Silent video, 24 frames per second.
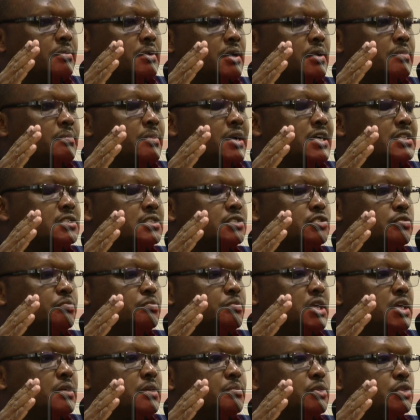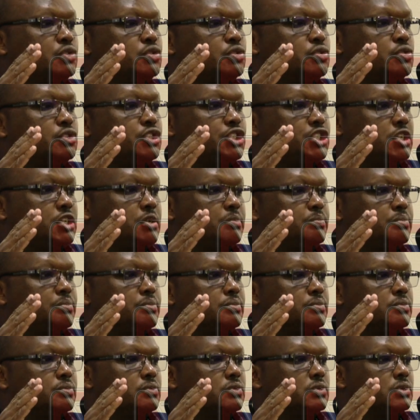I'm asked to be able to ship
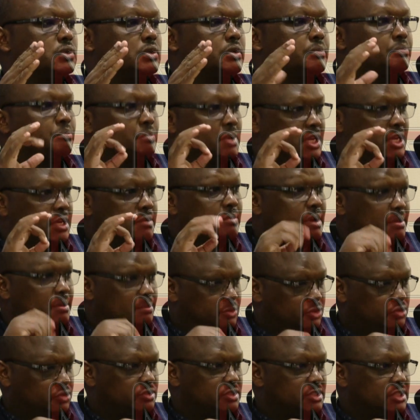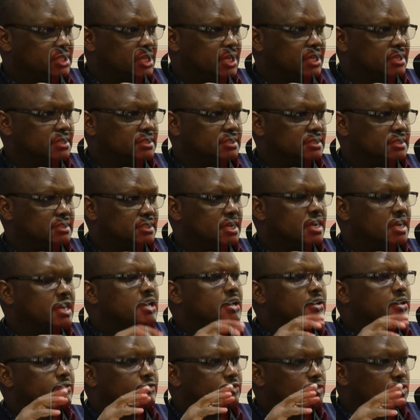minimum to start
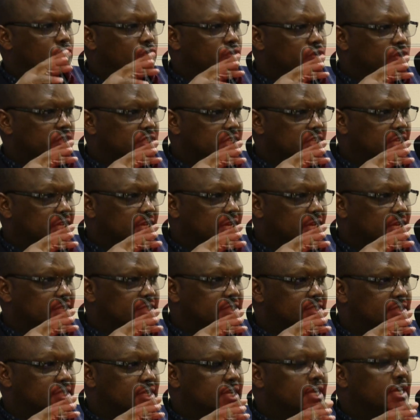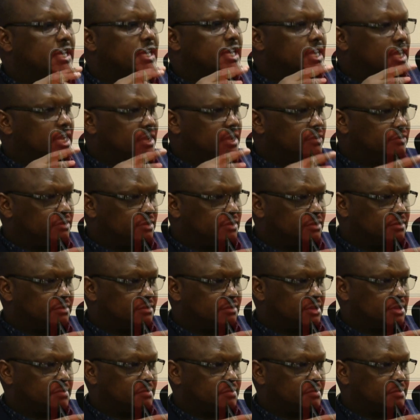four containers every three